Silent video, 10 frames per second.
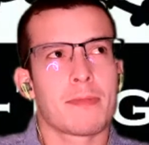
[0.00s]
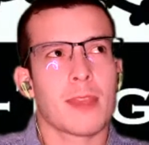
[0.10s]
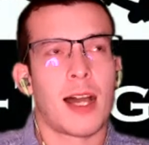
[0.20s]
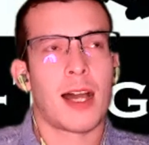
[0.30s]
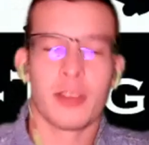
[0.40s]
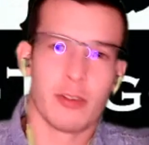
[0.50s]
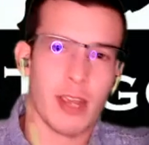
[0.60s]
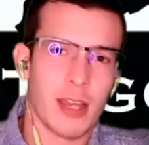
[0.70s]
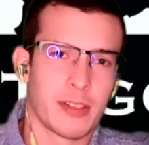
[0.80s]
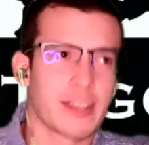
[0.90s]
on the
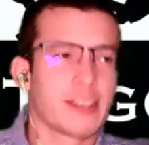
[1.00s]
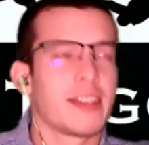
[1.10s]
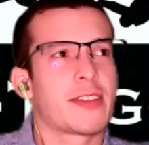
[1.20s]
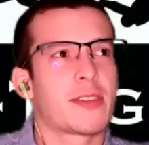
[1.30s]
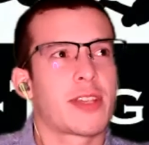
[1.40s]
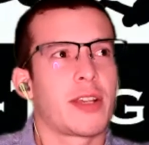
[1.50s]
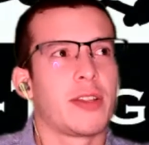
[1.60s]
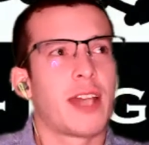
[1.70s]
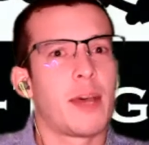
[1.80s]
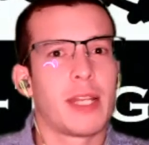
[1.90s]
ground. Doesn't necessarily
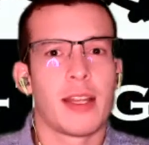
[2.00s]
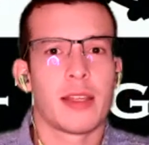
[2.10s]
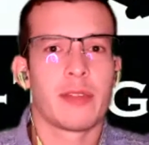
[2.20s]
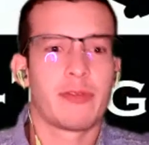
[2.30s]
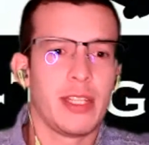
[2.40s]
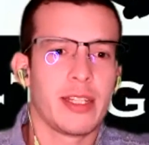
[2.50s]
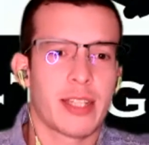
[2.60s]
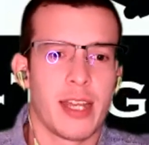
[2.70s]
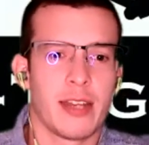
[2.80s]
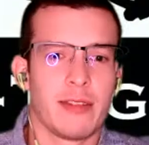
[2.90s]
dominate on the feet.
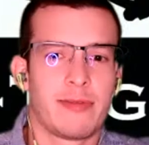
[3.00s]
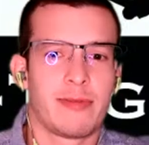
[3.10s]
Kind of